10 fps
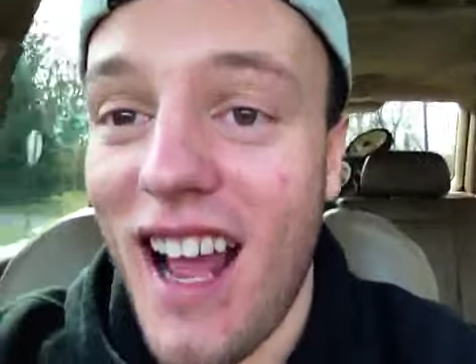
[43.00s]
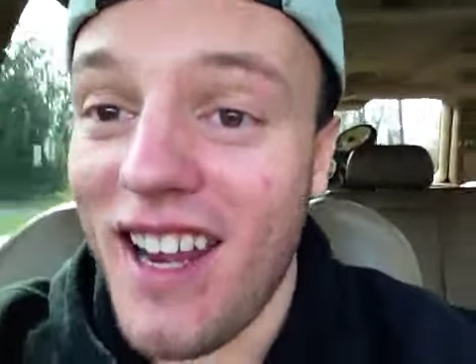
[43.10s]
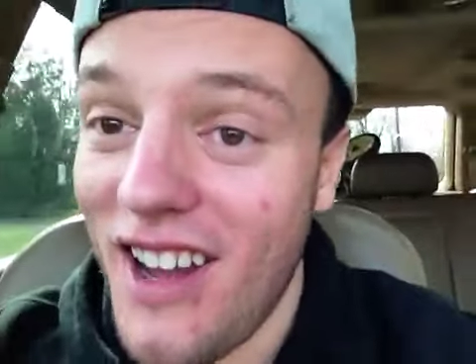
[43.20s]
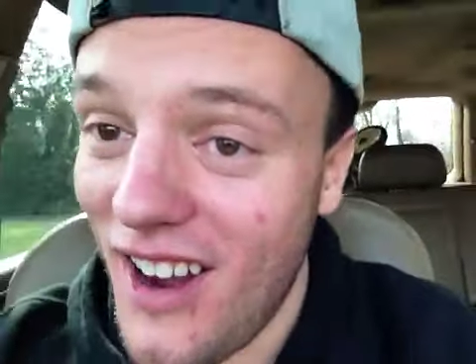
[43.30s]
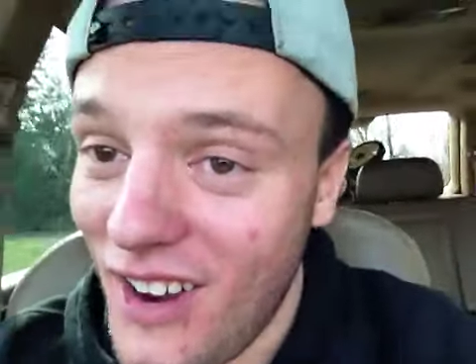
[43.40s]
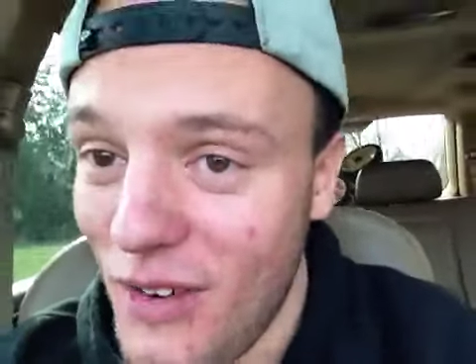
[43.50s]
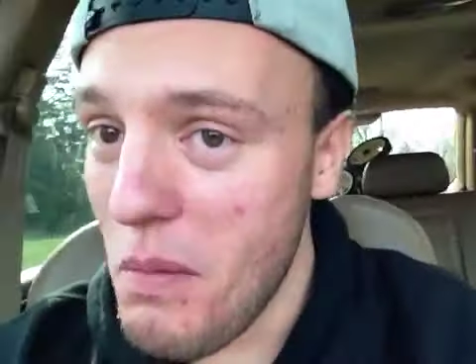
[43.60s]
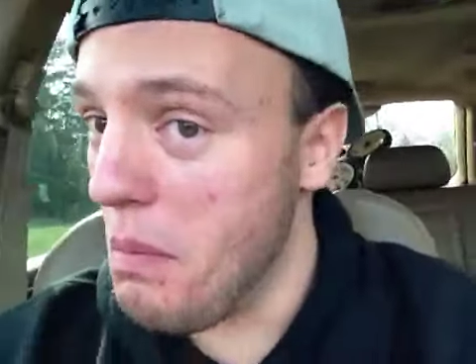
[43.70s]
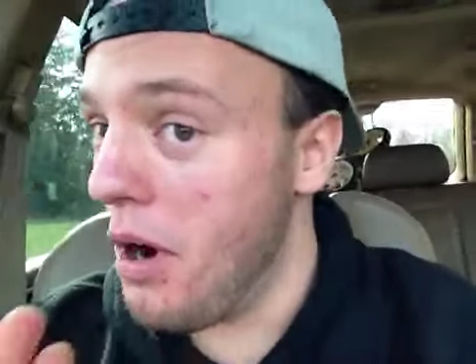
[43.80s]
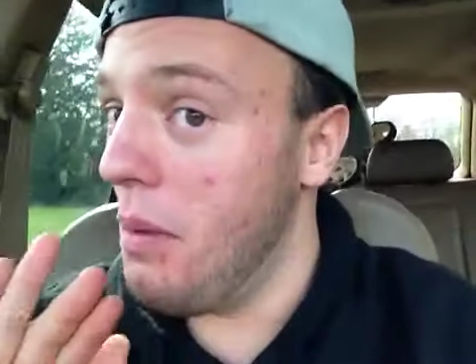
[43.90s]
I know,
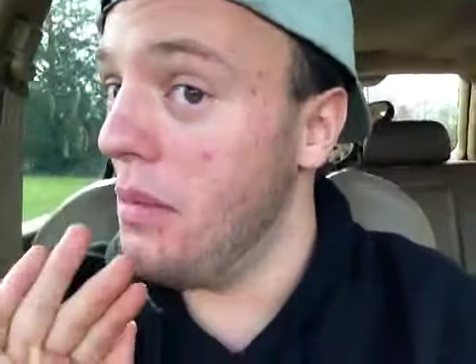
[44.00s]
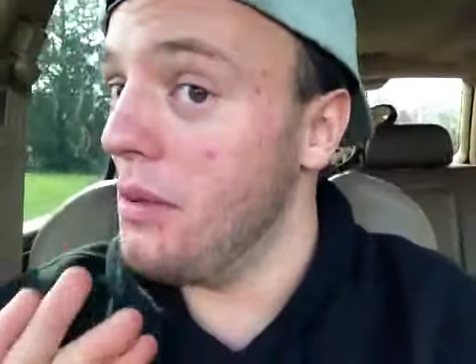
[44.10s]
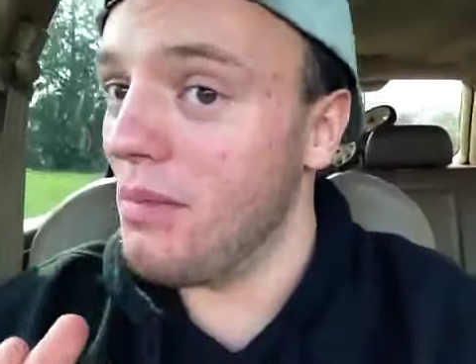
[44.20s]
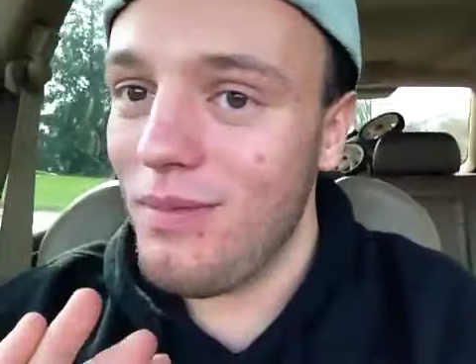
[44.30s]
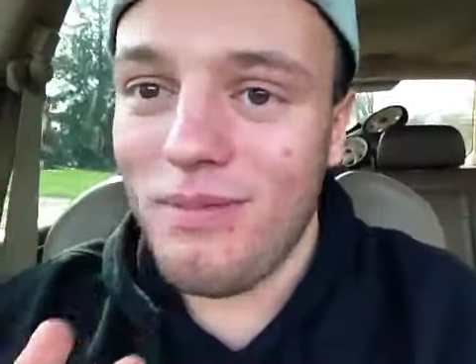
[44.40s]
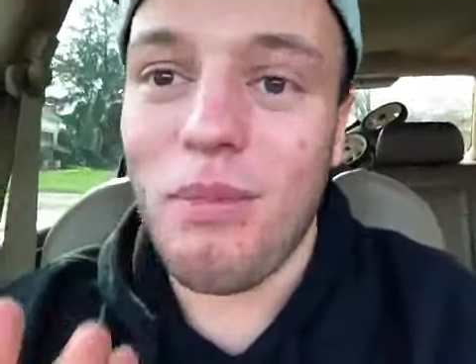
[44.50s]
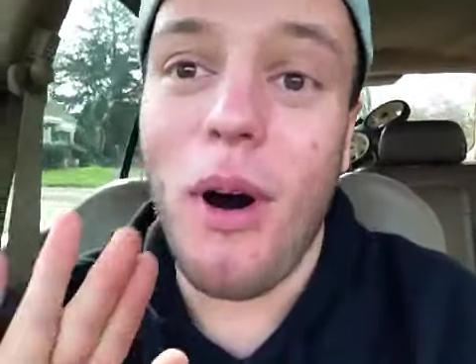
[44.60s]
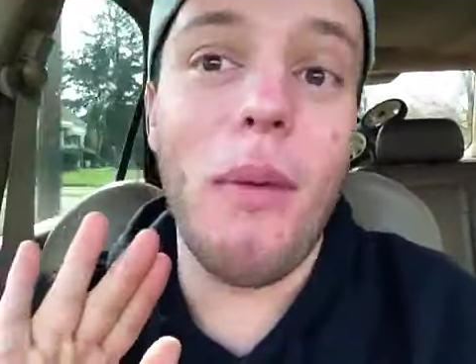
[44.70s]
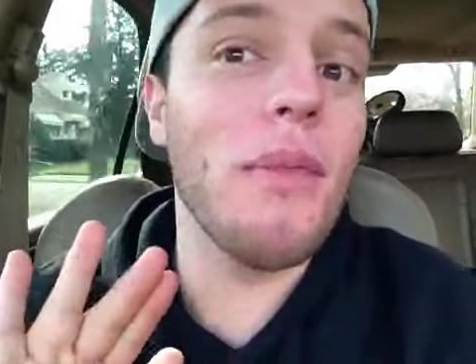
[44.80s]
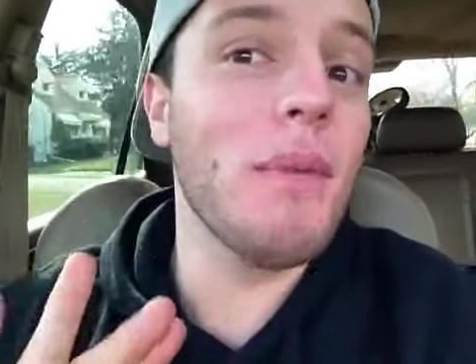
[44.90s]

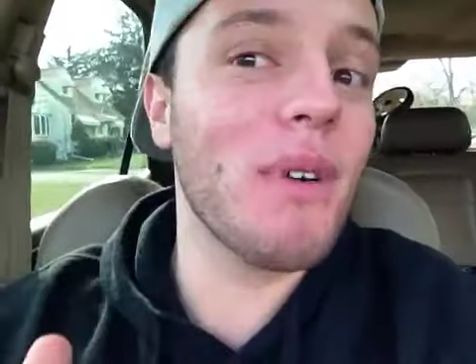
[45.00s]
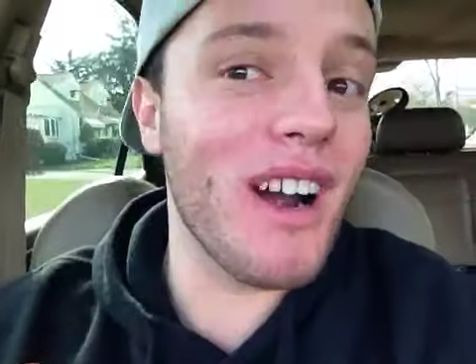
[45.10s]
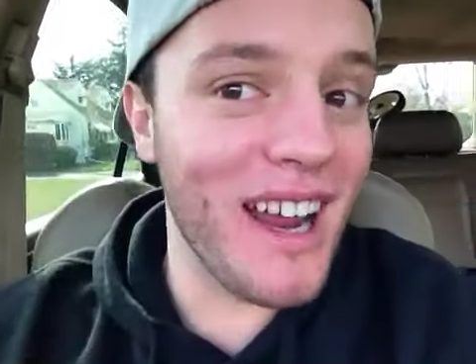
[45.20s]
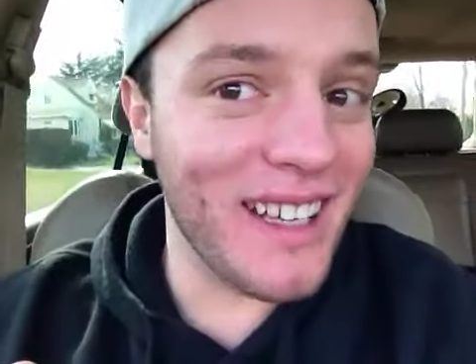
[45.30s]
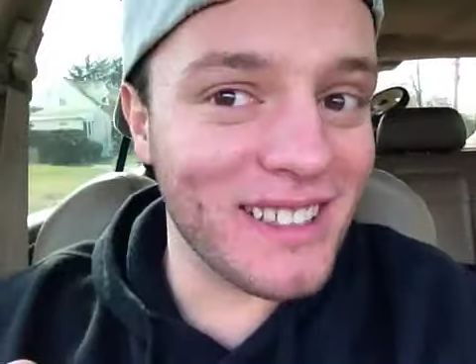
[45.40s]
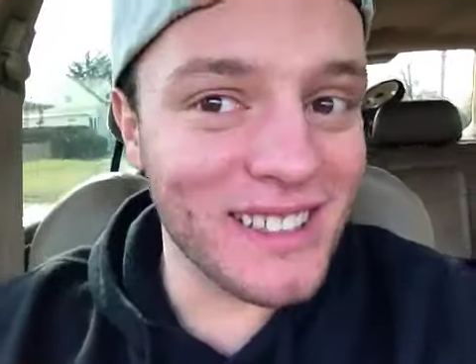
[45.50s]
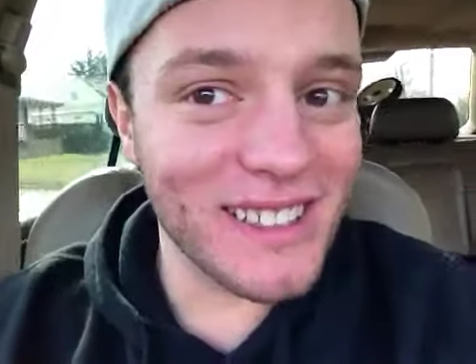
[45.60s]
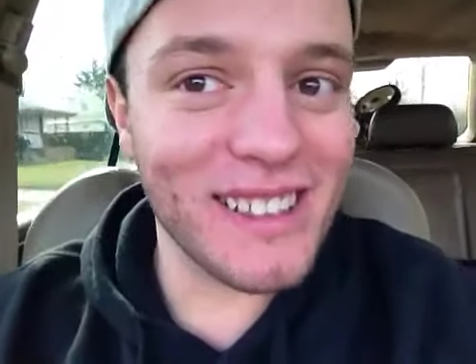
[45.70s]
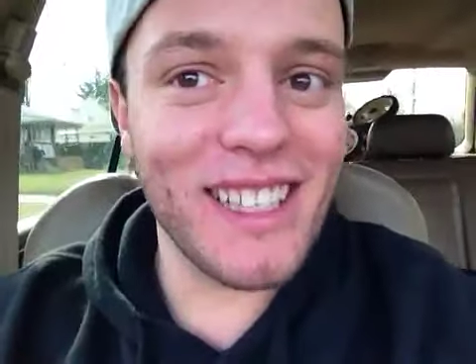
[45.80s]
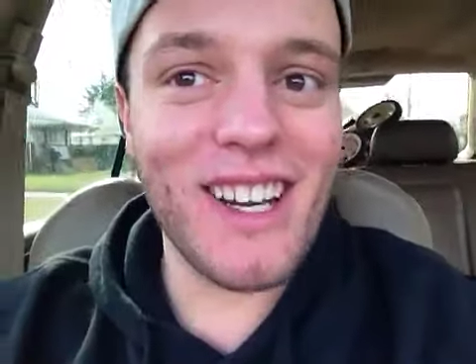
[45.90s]
pump the
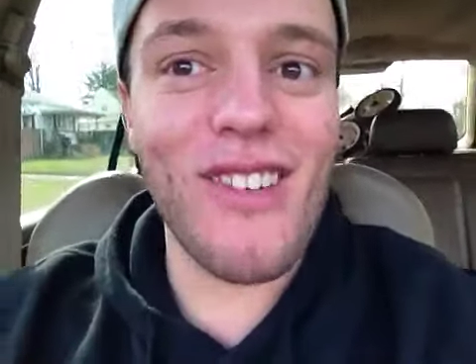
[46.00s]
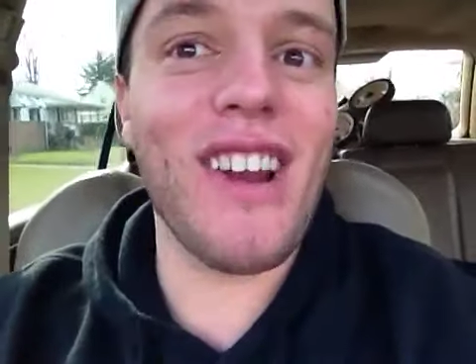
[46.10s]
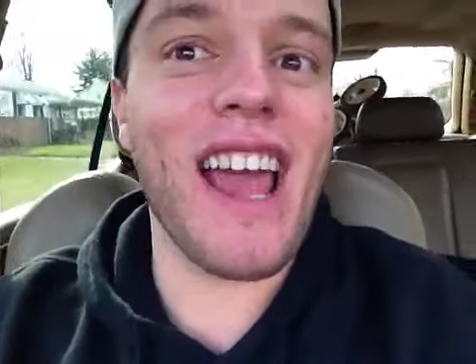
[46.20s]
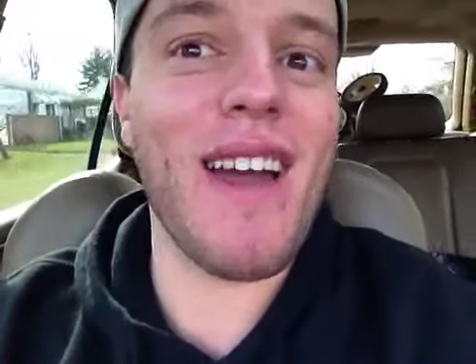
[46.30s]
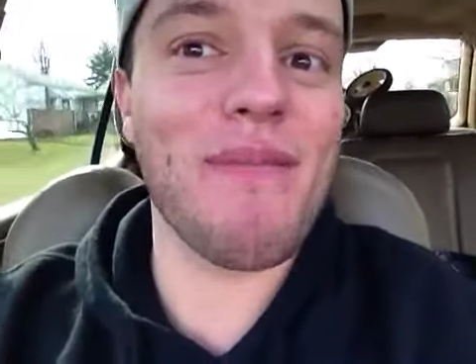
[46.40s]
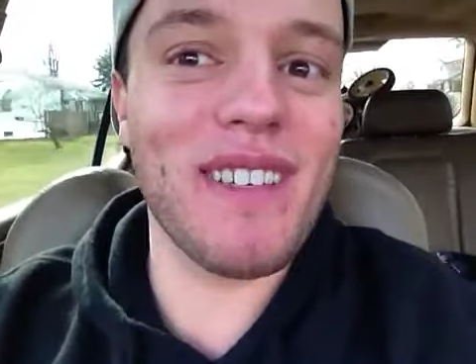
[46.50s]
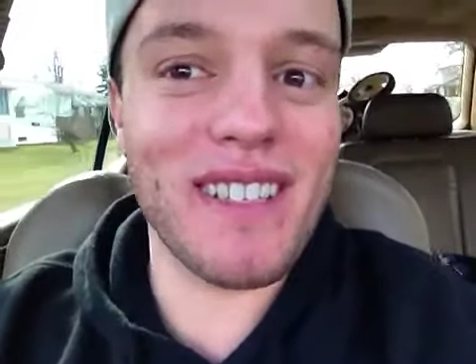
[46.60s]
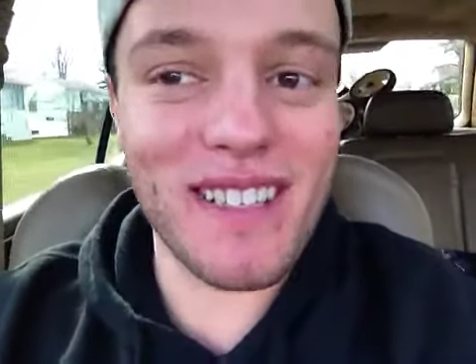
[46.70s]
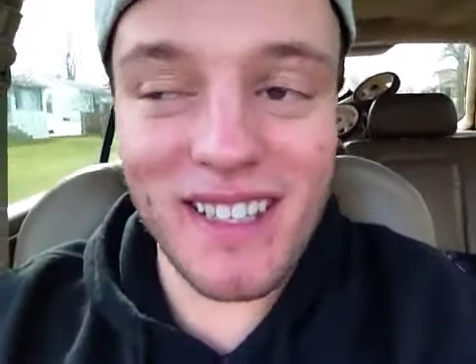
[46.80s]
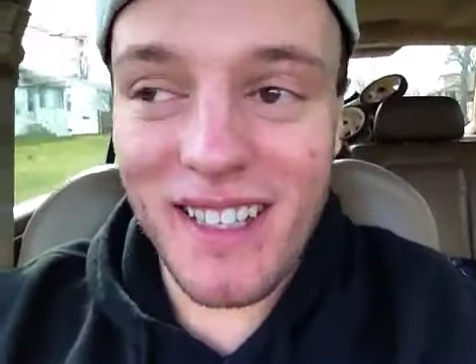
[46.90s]
brakes. You know what happened
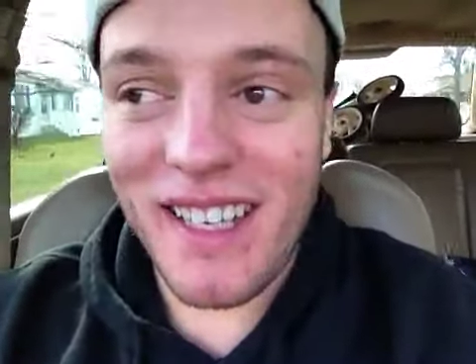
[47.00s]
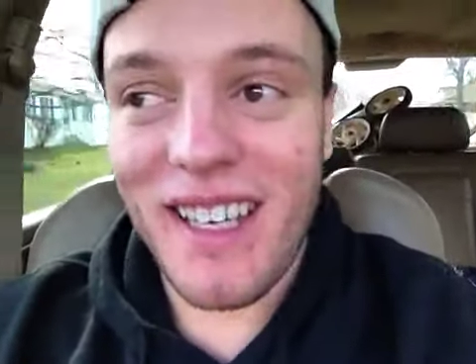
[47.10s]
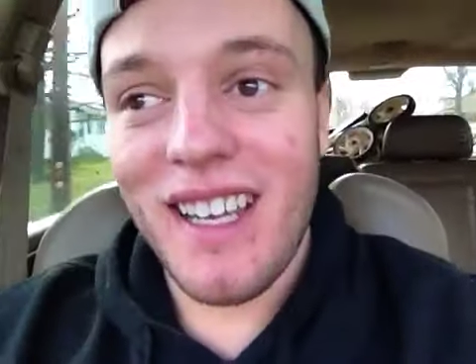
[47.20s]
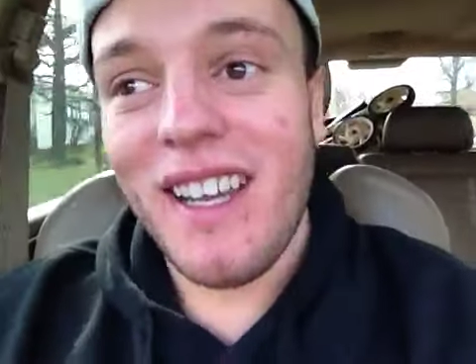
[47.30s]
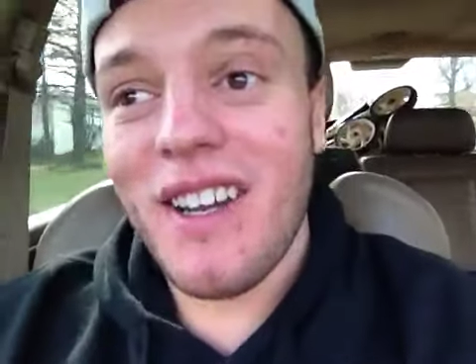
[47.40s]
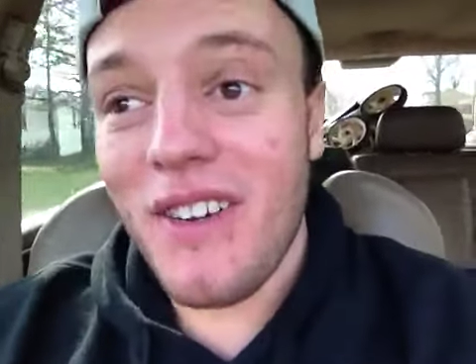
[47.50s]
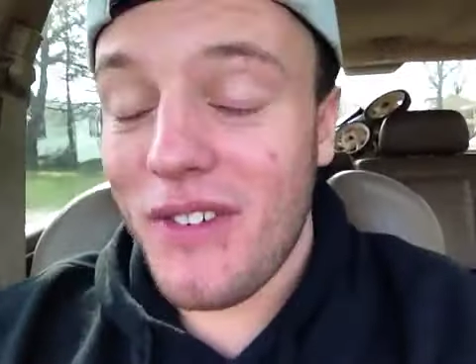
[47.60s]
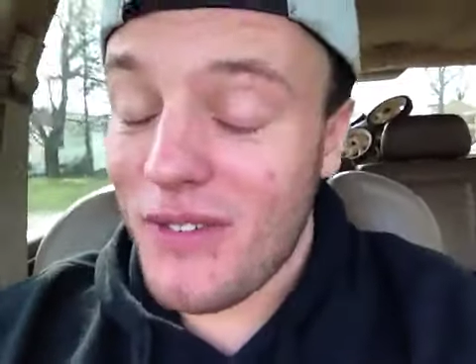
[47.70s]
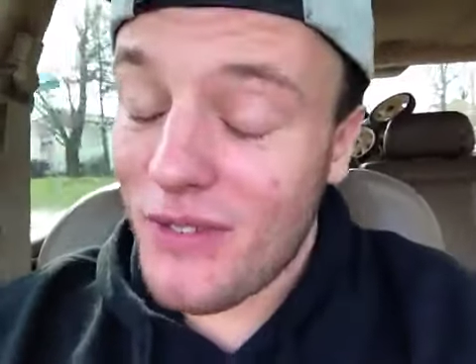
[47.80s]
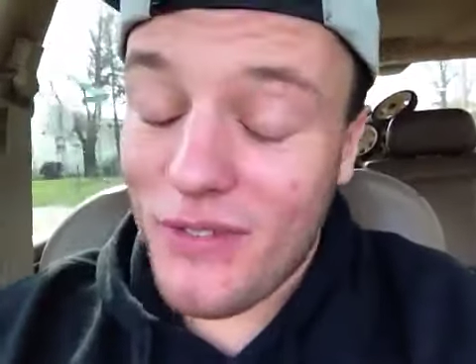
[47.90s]
to the
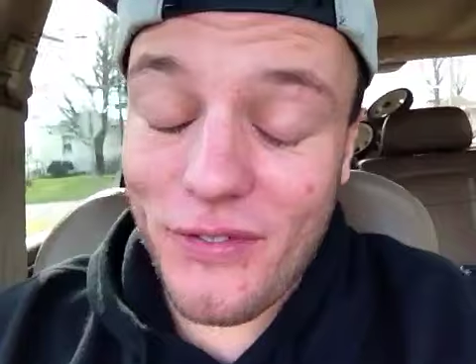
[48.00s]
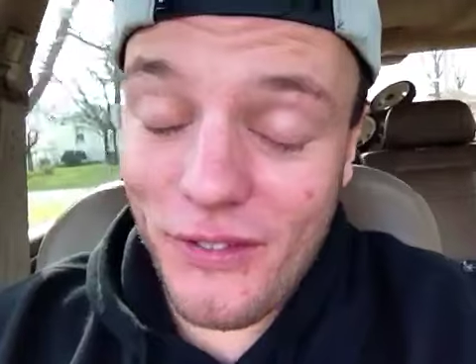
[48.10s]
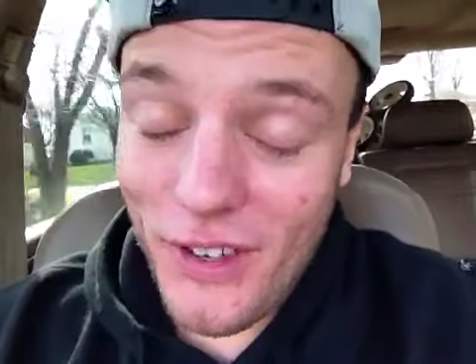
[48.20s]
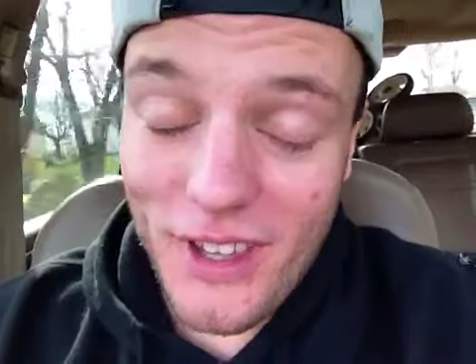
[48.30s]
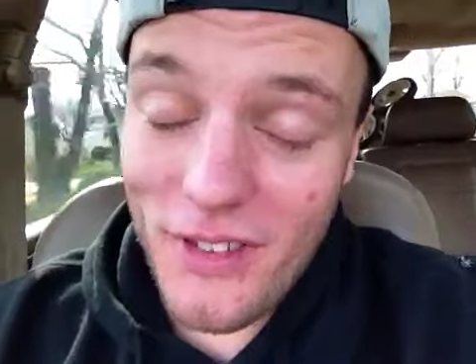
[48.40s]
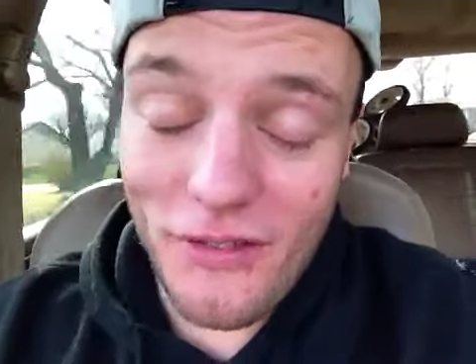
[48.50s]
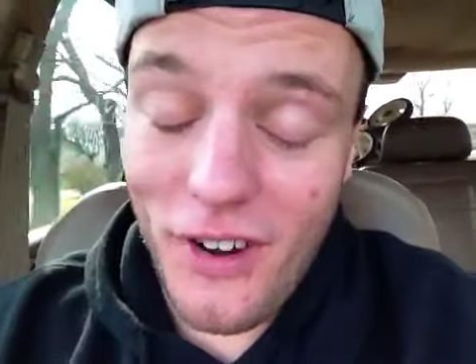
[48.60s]
funny